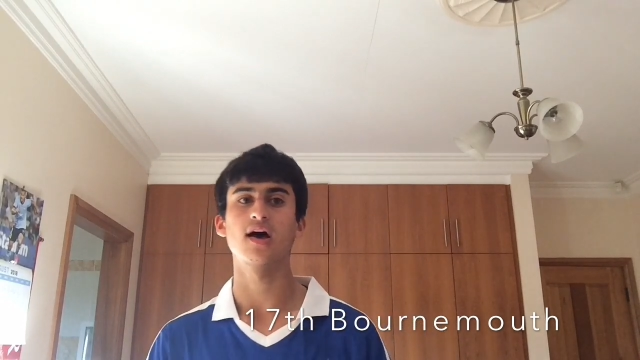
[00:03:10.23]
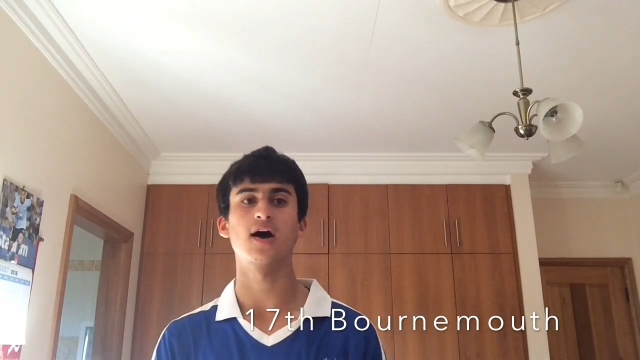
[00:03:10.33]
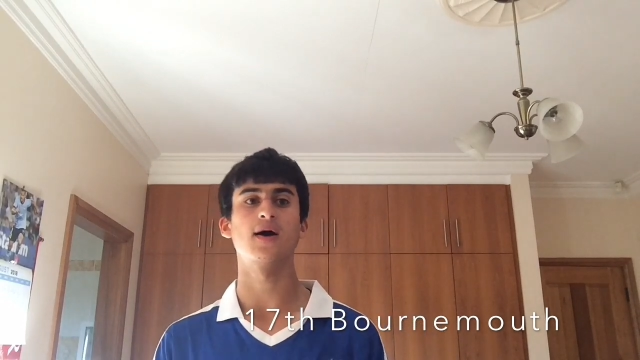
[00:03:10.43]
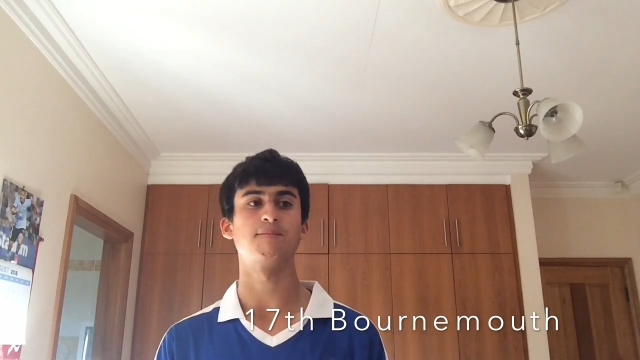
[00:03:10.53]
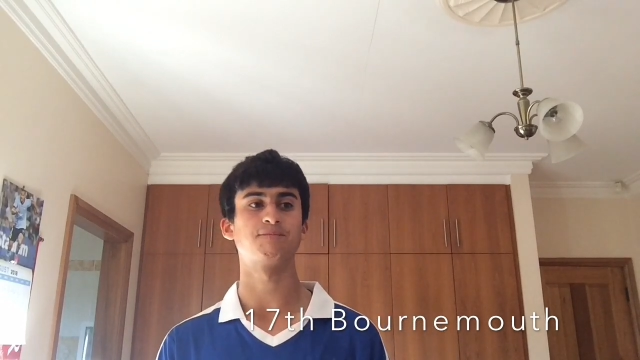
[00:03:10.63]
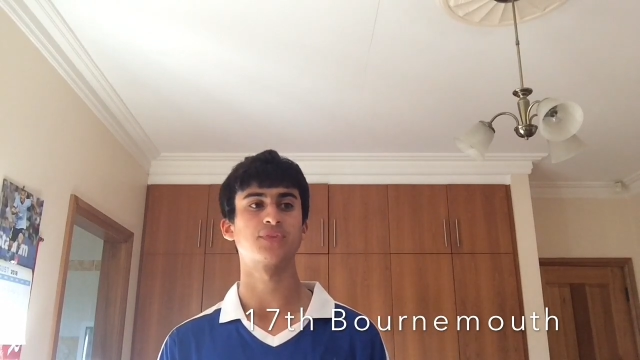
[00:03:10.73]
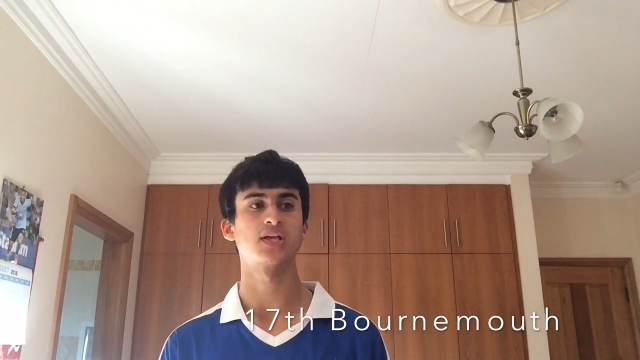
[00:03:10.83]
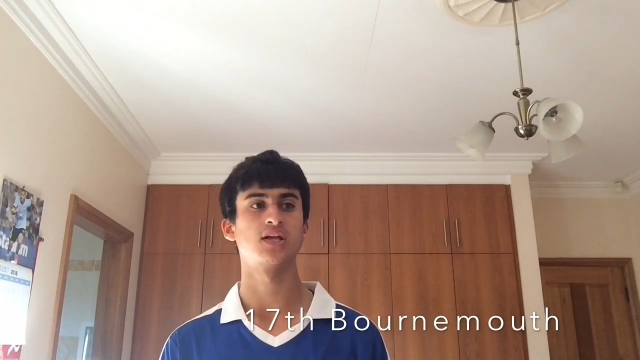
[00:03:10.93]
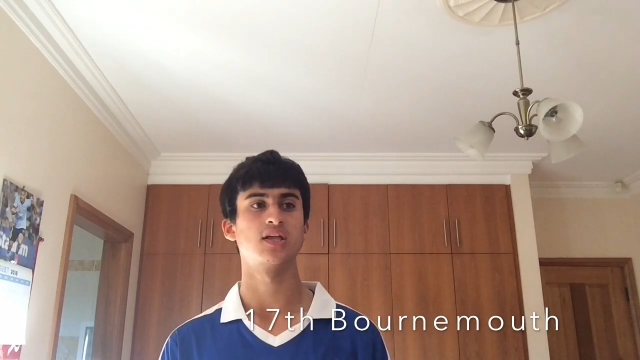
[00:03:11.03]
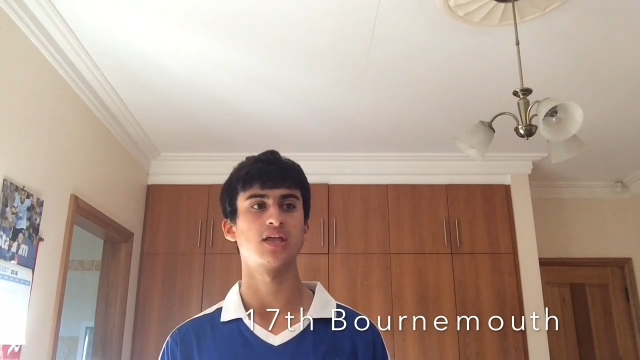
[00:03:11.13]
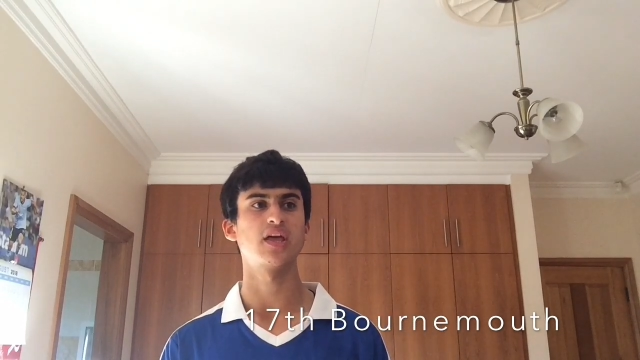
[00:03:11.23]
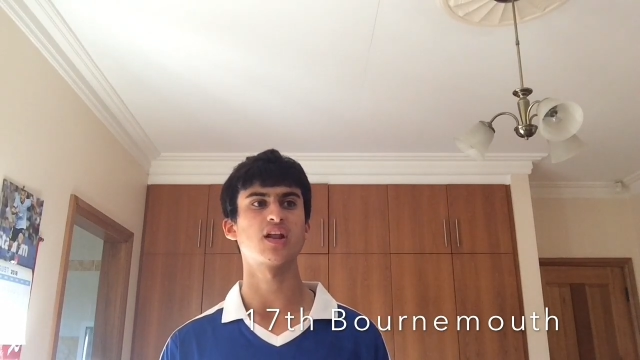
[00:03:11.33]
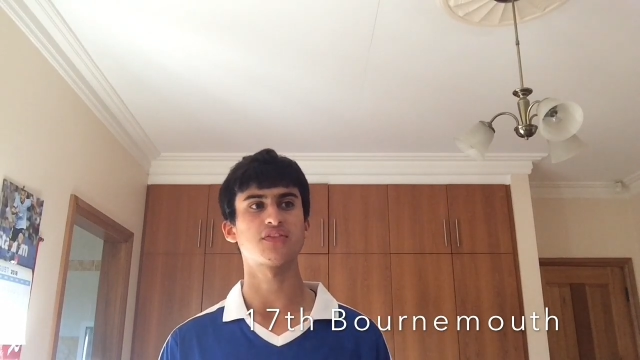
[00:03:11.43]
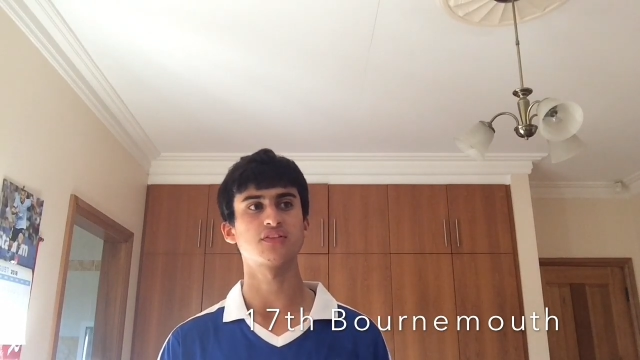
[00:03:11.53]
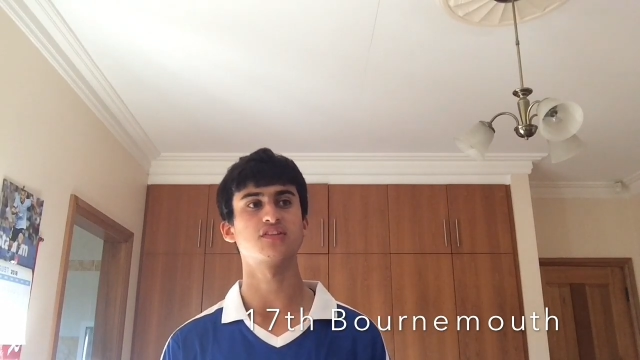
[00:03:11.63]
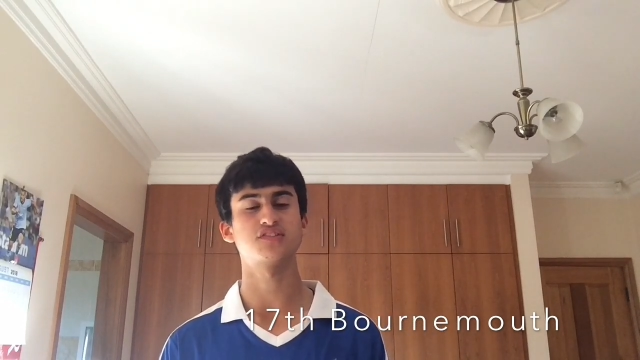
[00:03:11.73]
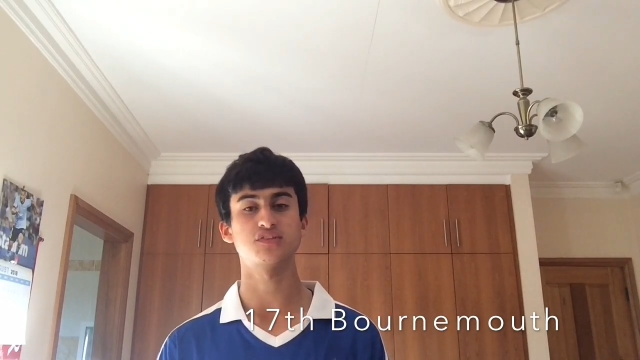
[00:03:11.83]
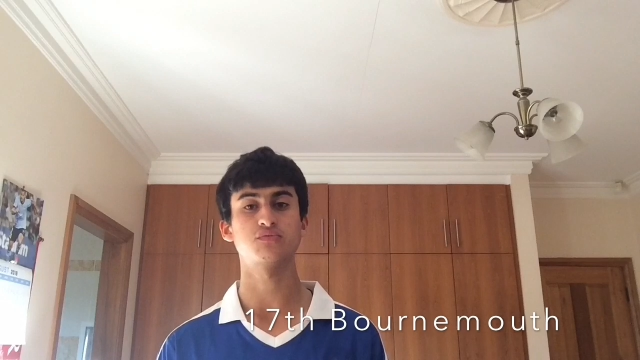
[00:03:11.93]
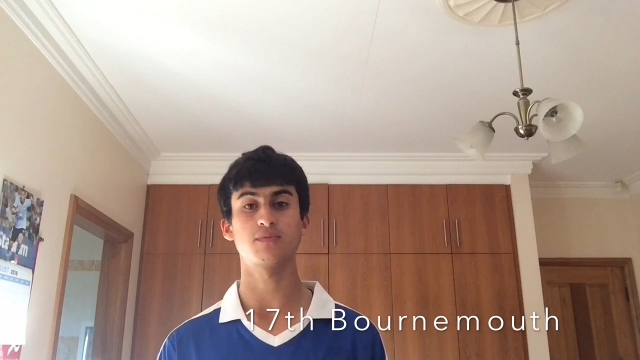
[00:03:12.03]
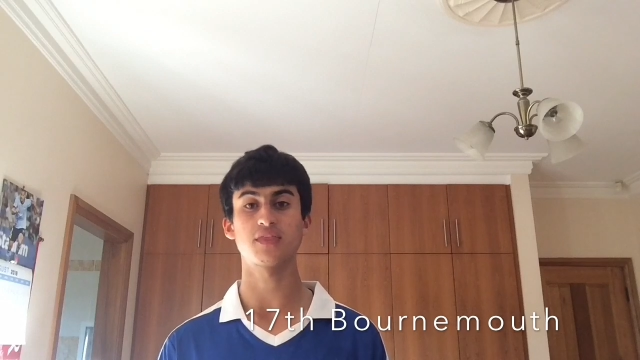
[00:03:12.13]
And I think this
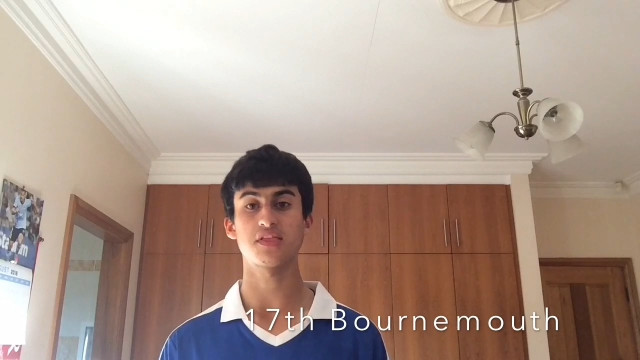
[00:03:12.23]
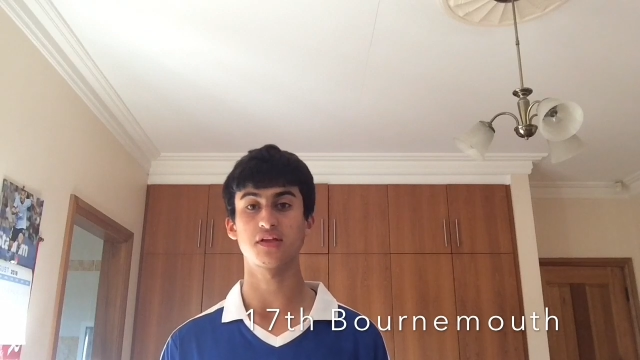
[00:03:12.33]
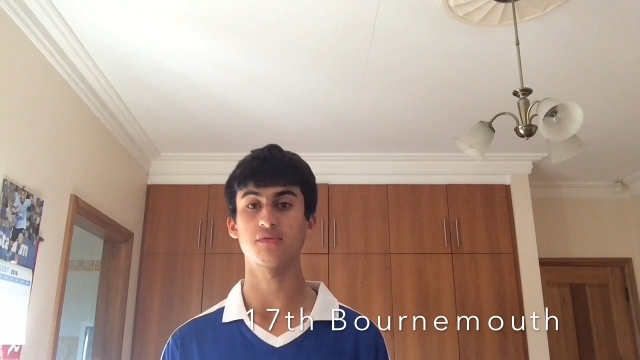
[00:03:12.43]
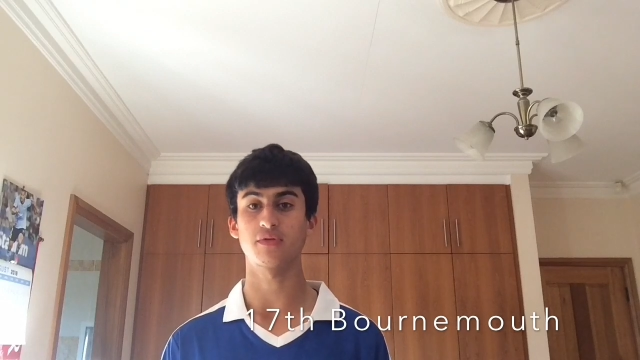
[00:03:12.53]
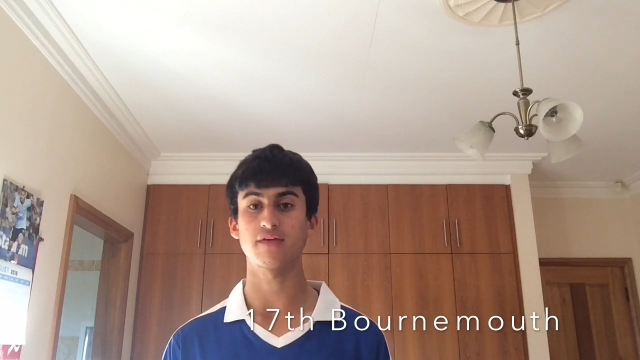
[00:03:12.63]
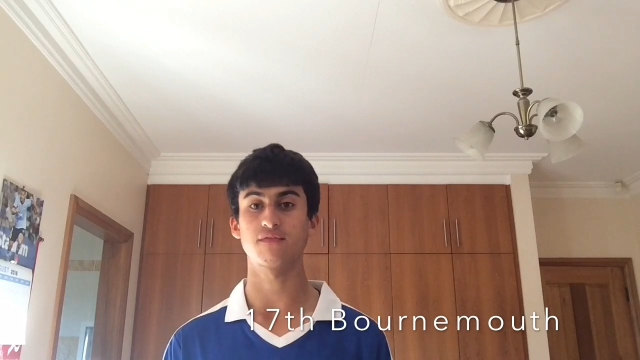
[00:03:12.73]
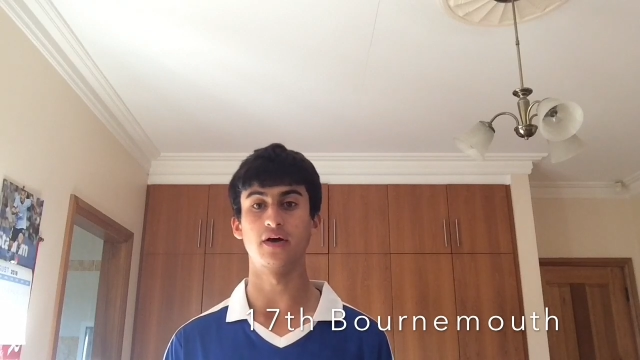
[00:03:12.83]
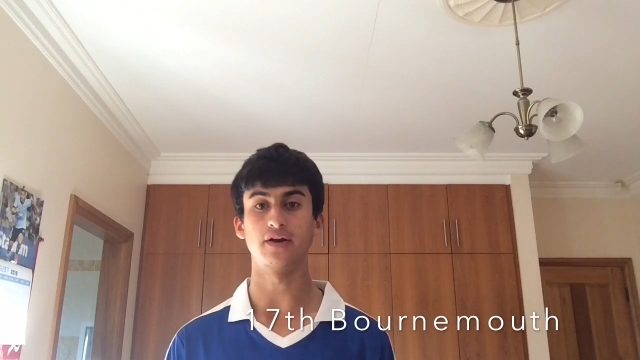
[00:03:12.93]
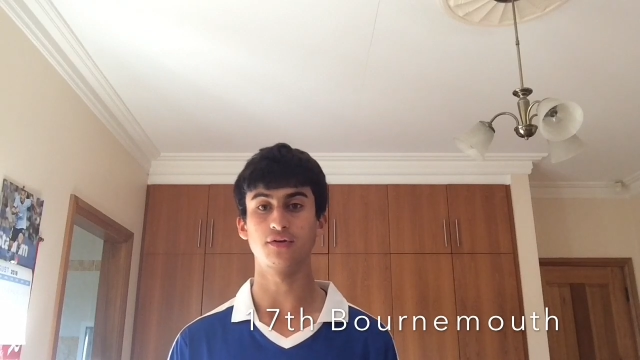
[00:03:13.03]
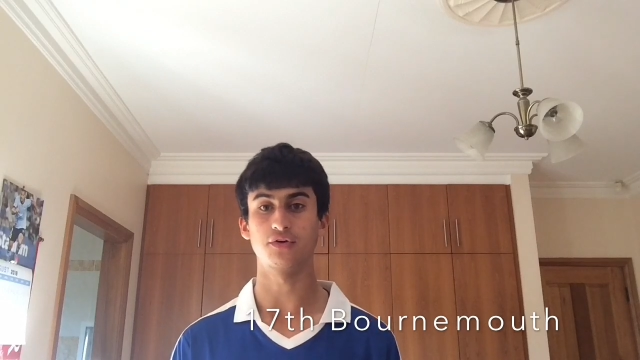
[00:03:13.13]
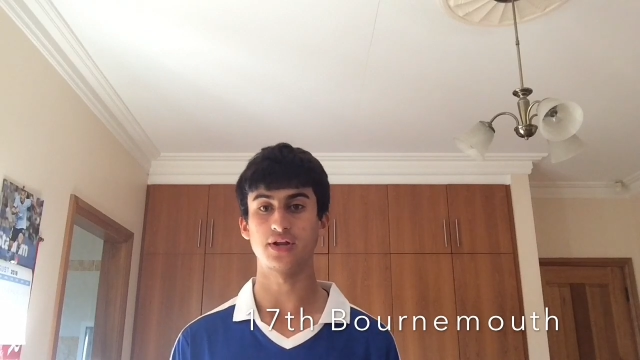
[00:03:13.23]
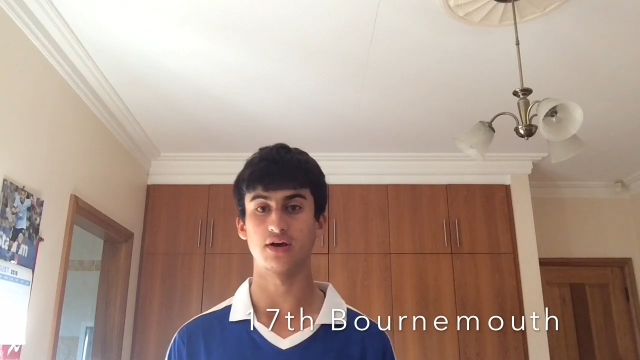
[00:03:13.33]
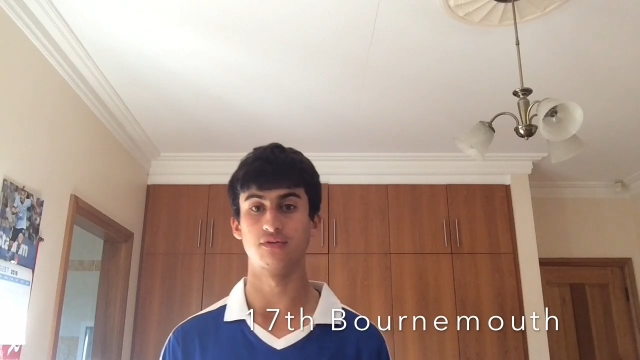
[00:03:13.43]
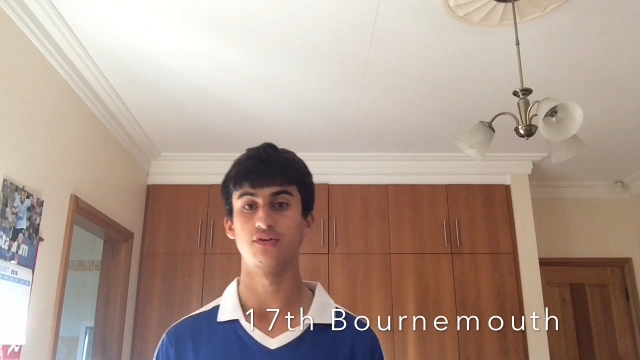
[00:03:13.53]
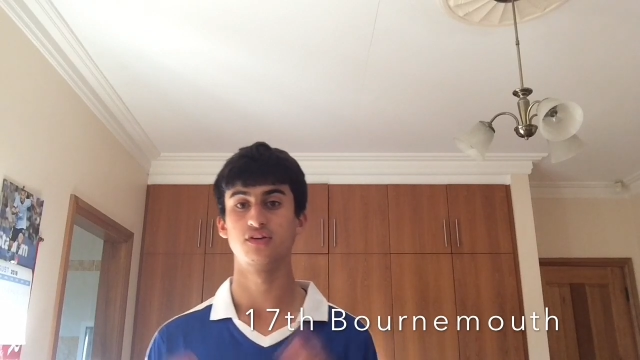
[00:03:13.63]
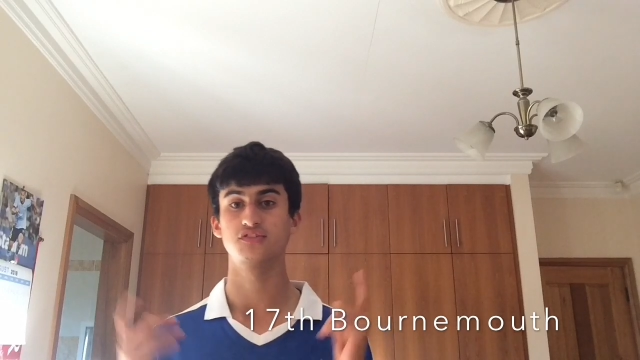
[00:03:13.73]
season will be the season where they finally go down.